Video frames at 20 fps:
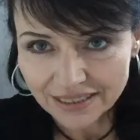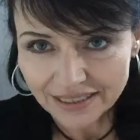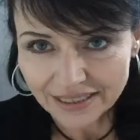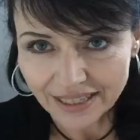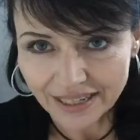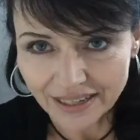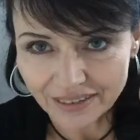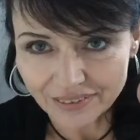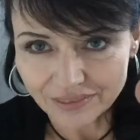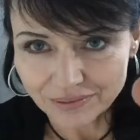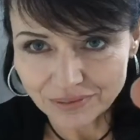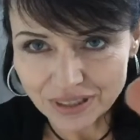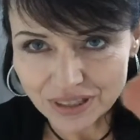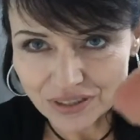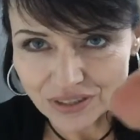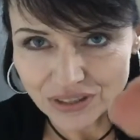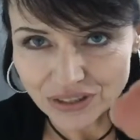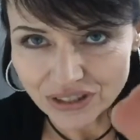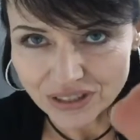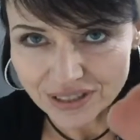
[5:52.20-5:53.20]
yeah
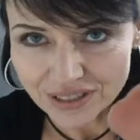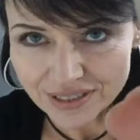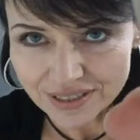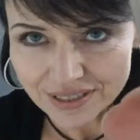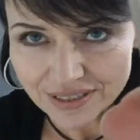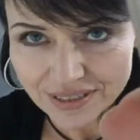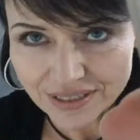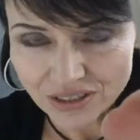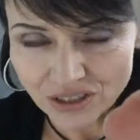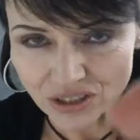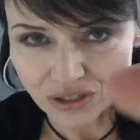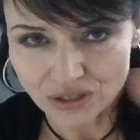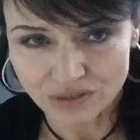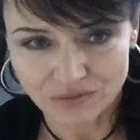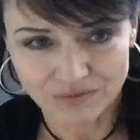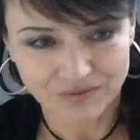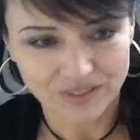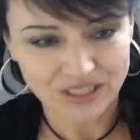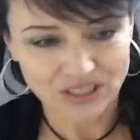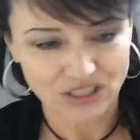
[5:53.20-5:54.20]
these are just it's just
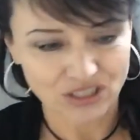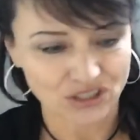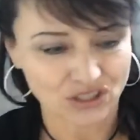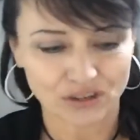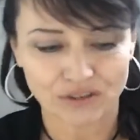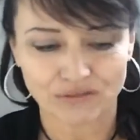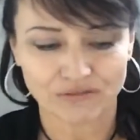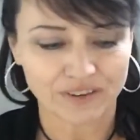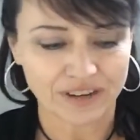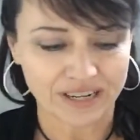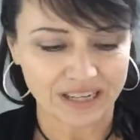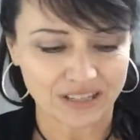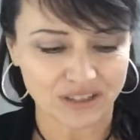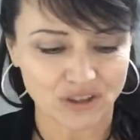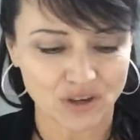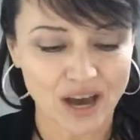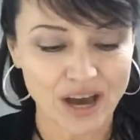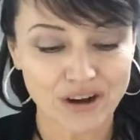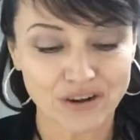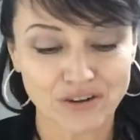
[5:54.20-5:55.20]
it's just so funny
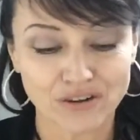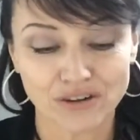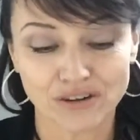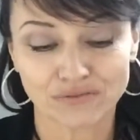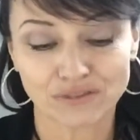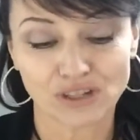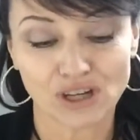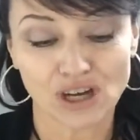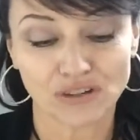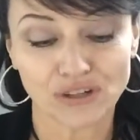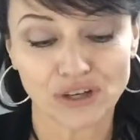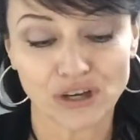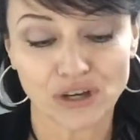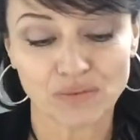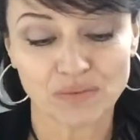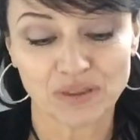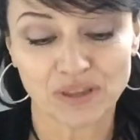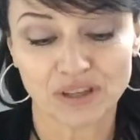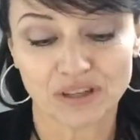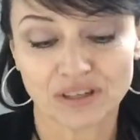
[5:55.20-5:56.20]
so i don't know if y'all know
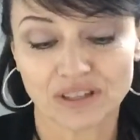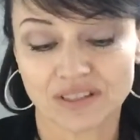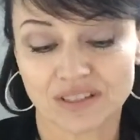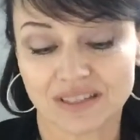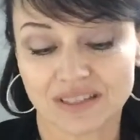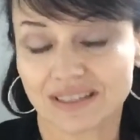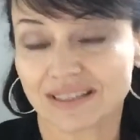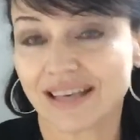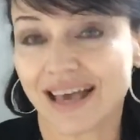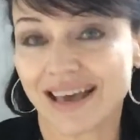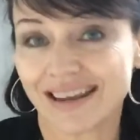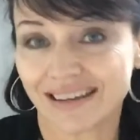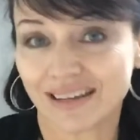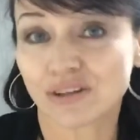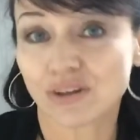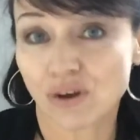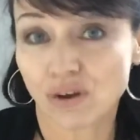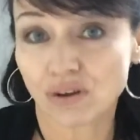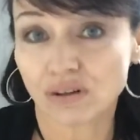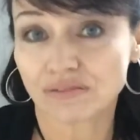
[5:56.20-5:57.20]
but there is a set
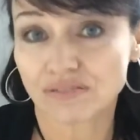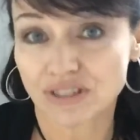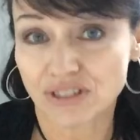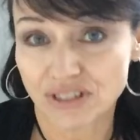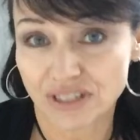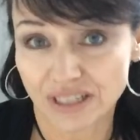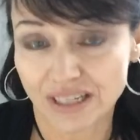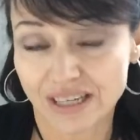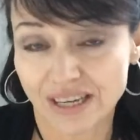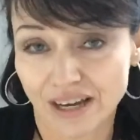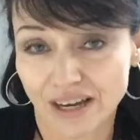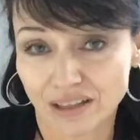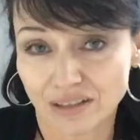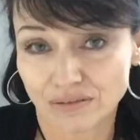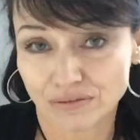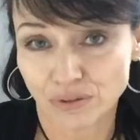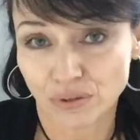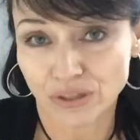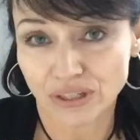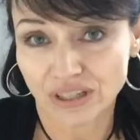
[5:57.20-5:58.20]
in culver city
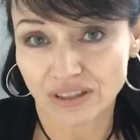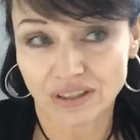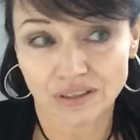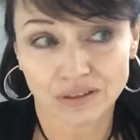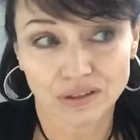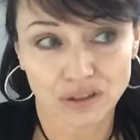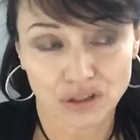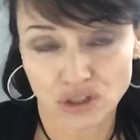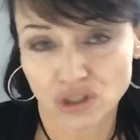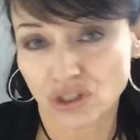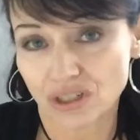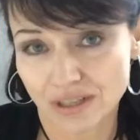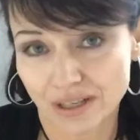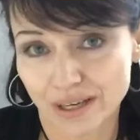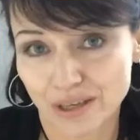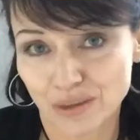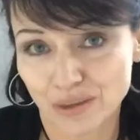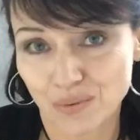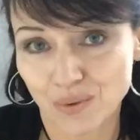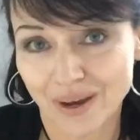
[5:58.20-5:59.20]
california that looks just
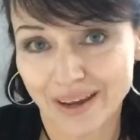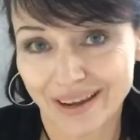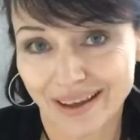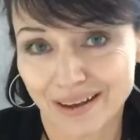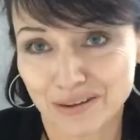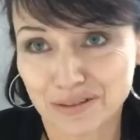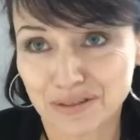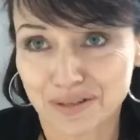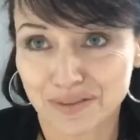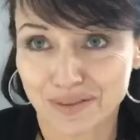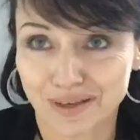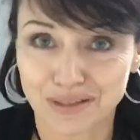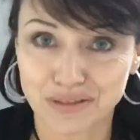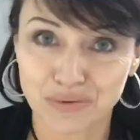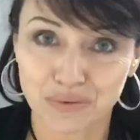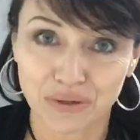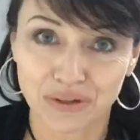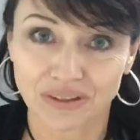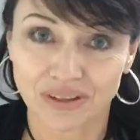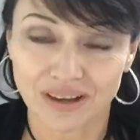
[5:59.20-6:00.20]
like the white house and that's
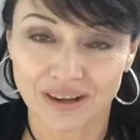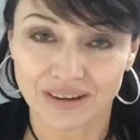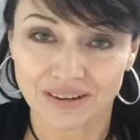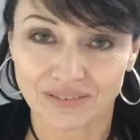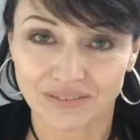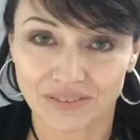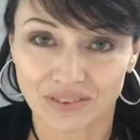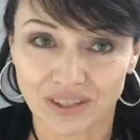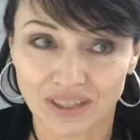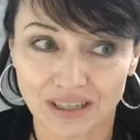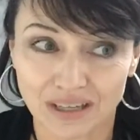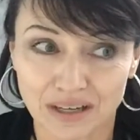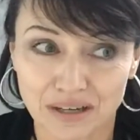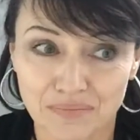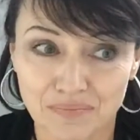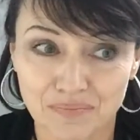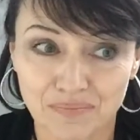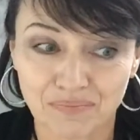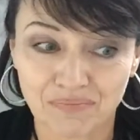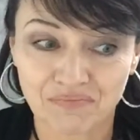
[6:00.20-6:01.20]
where a lot of the
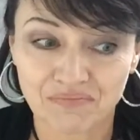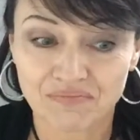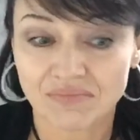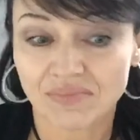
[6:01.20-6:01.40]
um